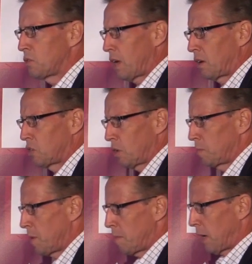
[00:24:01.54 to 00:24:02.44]
Susanna
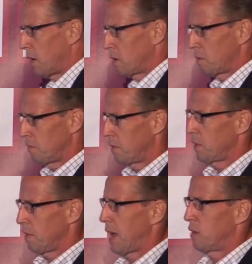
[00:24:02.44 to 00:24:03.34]
told me about
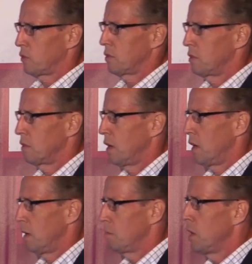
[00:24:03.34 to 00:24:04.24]
150,000
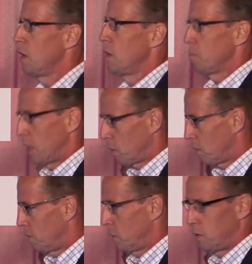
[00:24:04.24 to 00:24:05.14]

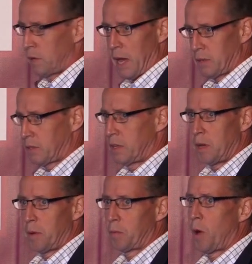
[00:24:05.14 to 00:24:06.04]
peer-reviewed
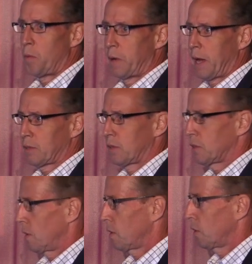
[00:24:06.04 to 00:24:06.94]
STM and open
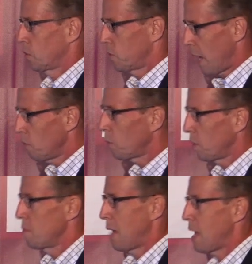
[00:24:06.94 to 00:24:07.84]
access articles. So that will
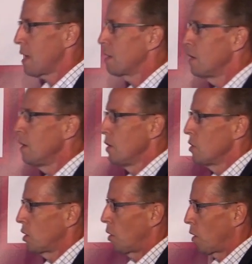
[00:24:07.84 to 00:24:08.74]
remain,
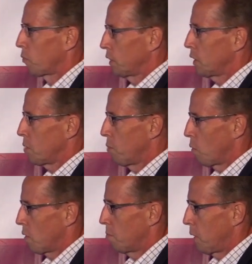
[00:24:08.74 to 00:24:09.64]
you know, a really
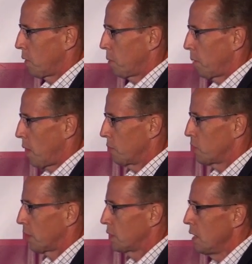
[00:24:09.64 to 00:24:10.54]
important part of the
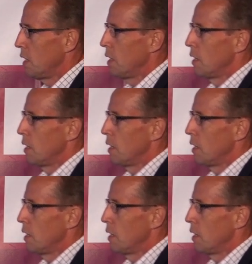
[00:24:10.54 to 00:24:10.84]
project.